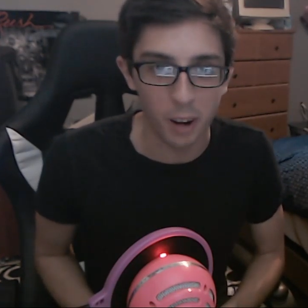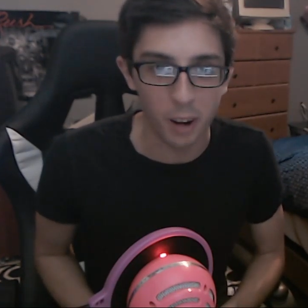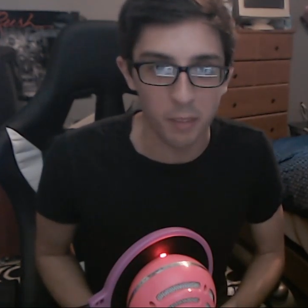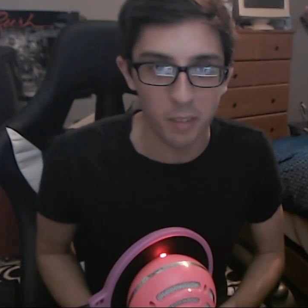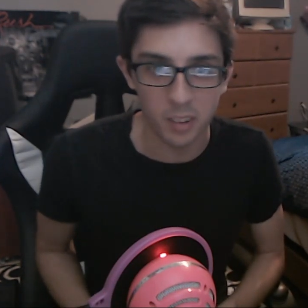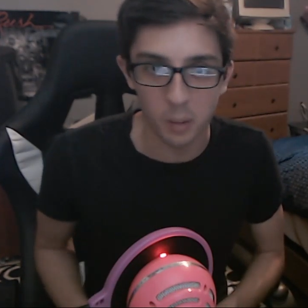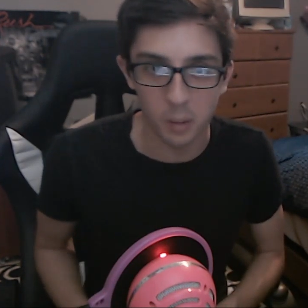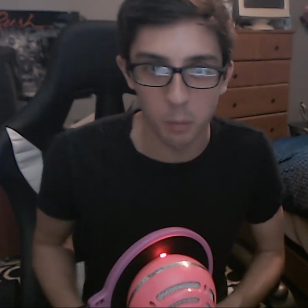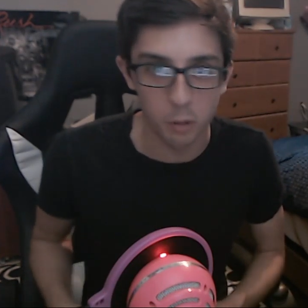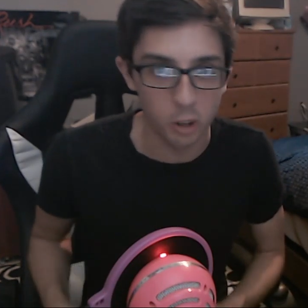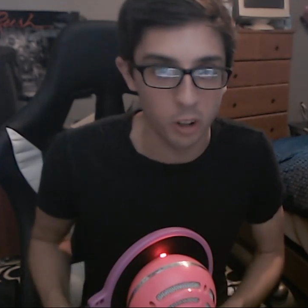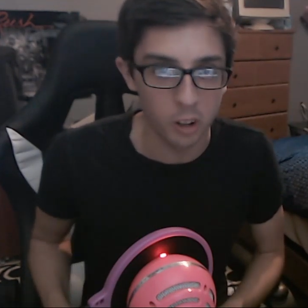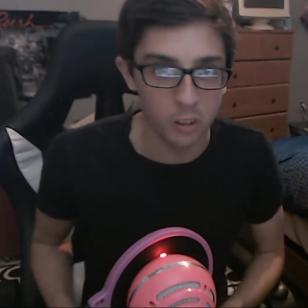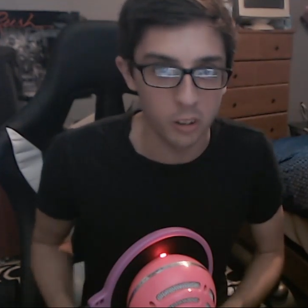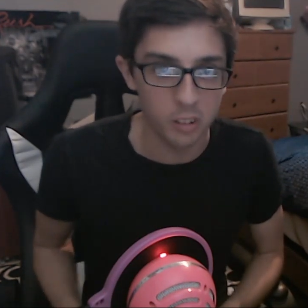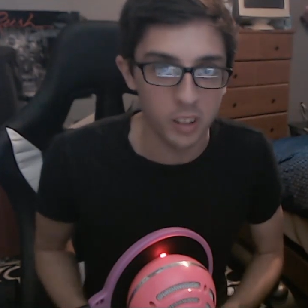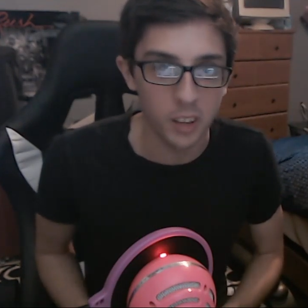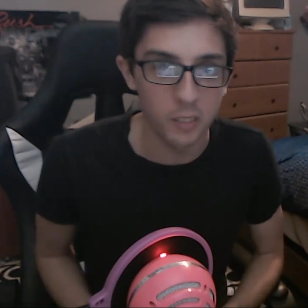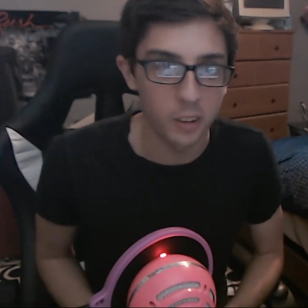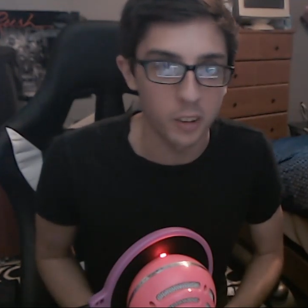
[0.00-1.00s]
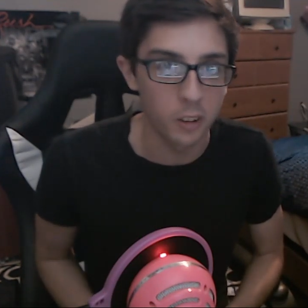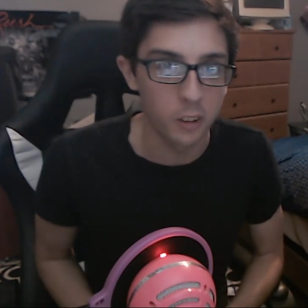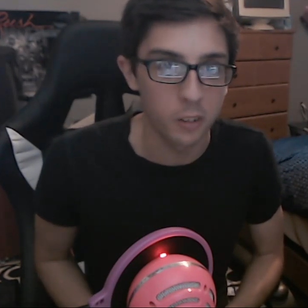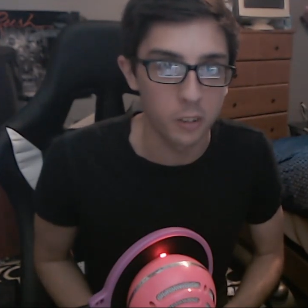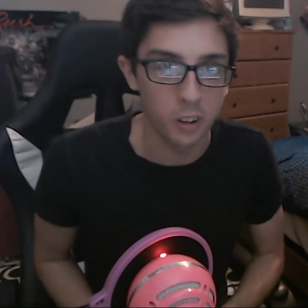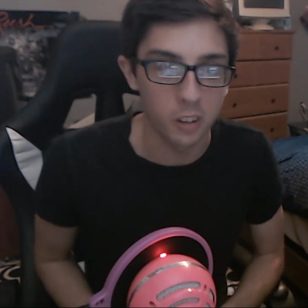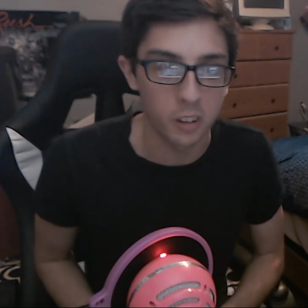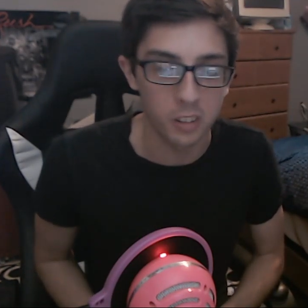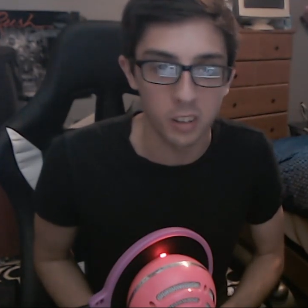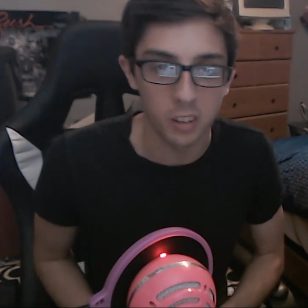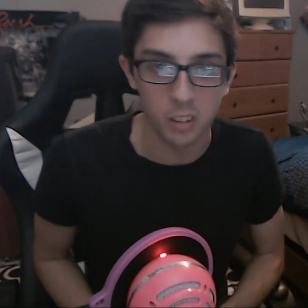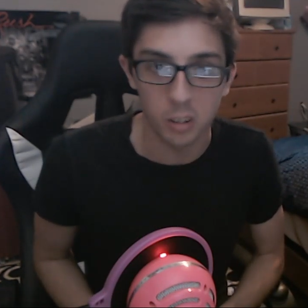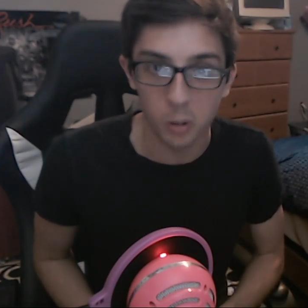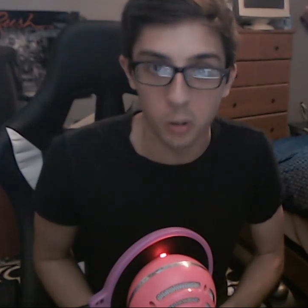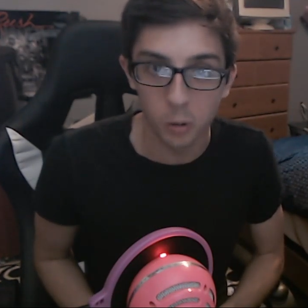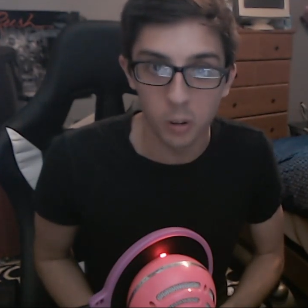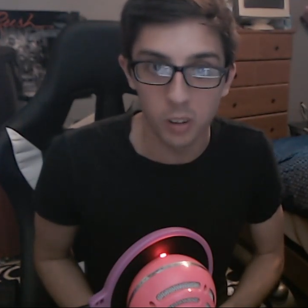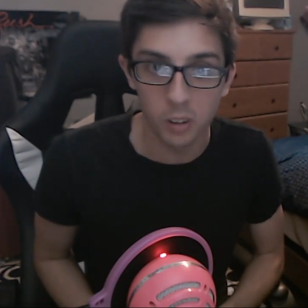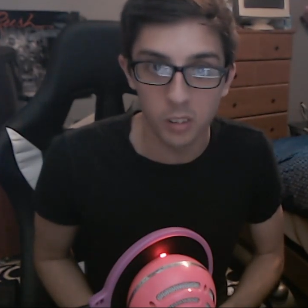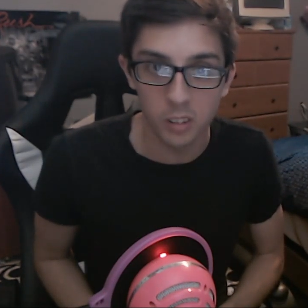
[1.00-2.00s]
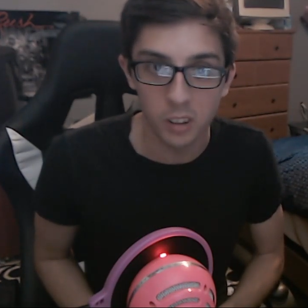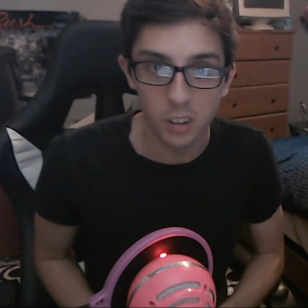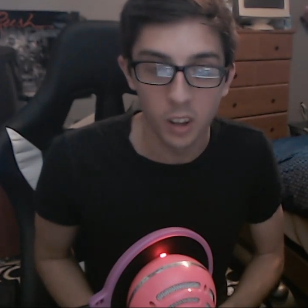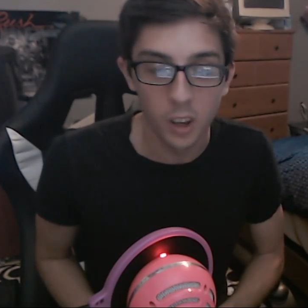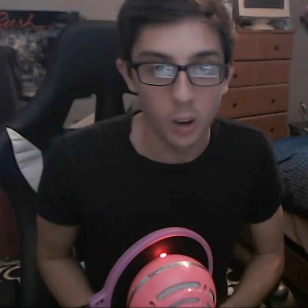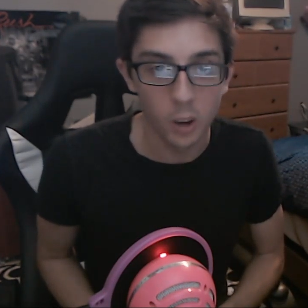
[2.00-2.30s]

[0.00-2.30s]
for some Judge 7 or Justice scores,